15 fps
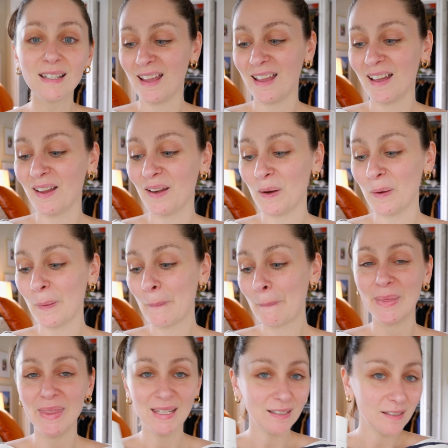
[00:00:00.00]
and
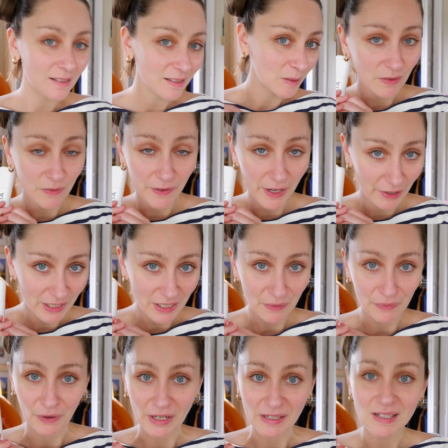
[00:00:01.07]
this is very
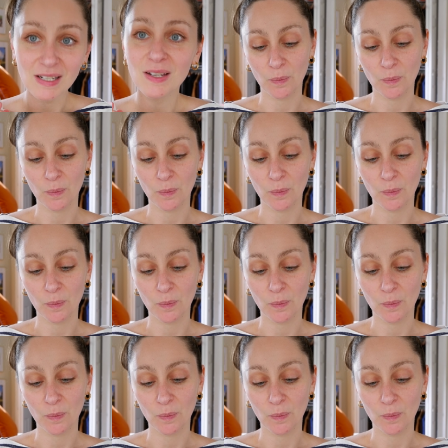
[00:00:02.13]
different.